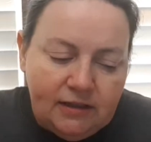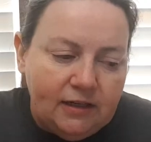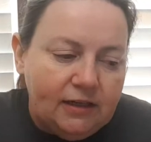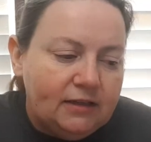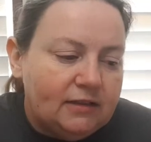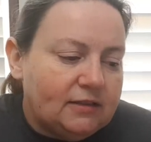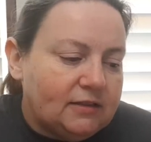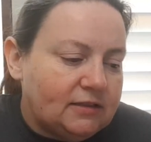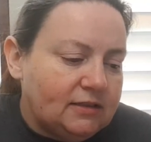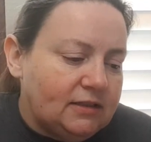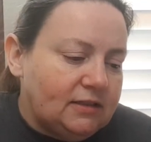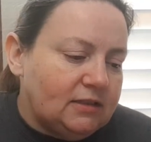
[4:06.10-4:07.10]
And this
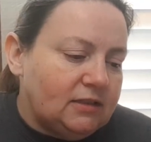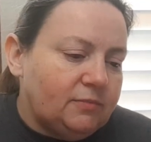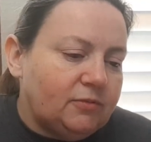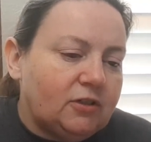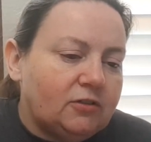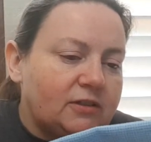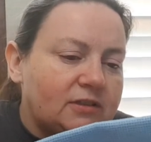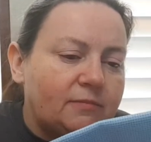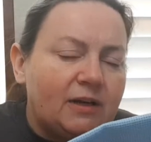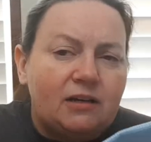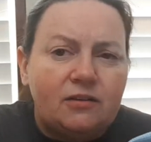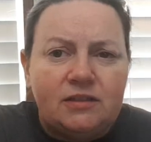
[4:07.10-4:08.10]
is the progress I
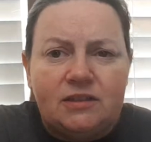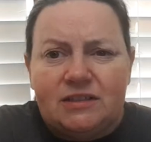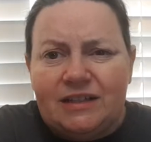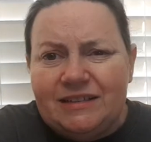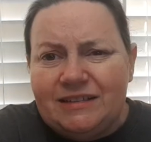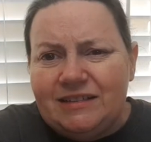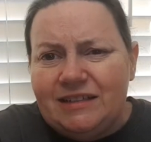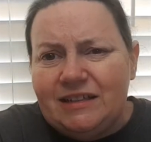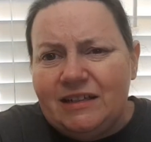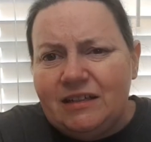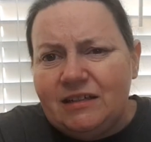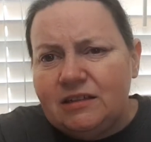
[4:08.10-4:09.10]
made on this. I
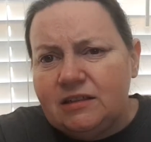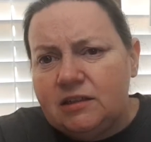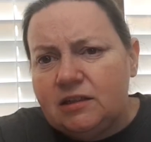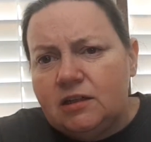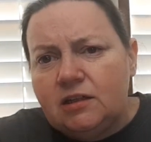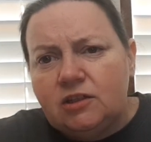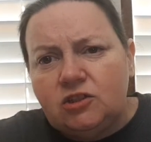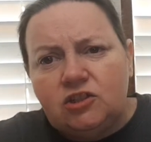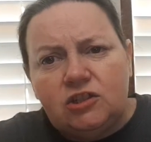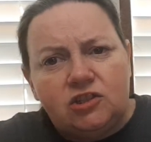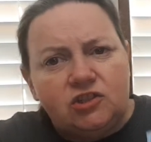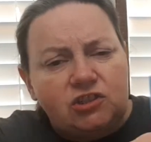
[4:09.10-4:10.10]
did
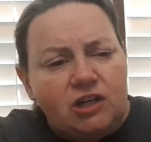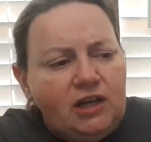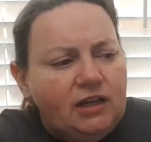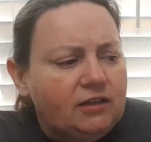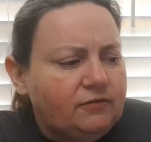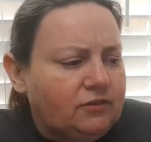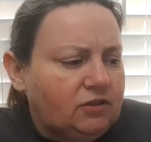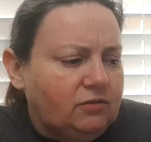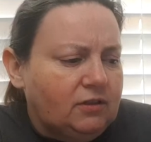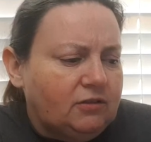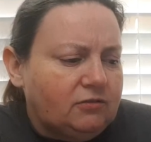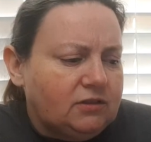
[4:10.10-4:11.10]
just shy of
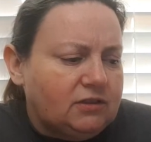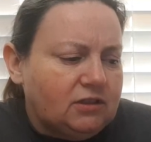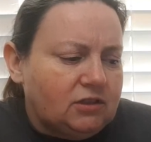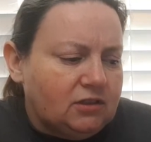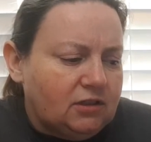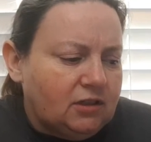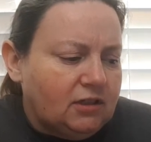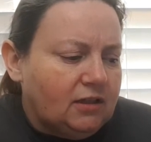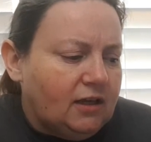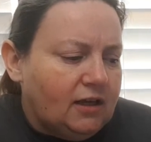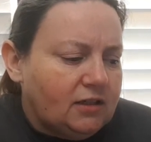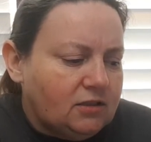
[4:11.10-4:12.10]
200 stitches on it
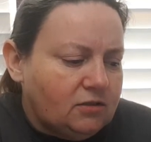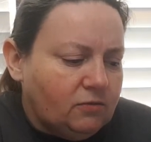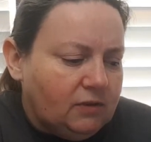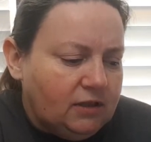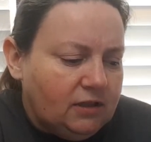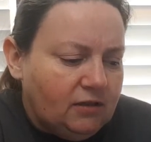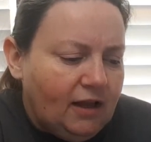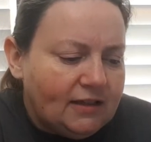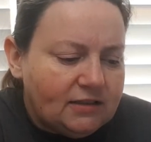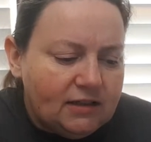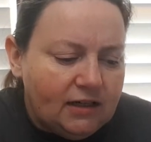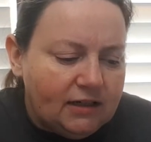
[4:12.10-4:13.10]
last week,
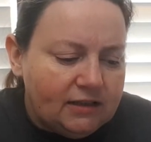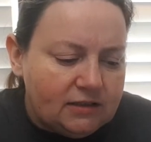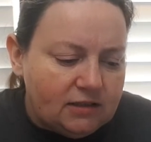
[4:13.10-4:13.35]
last night.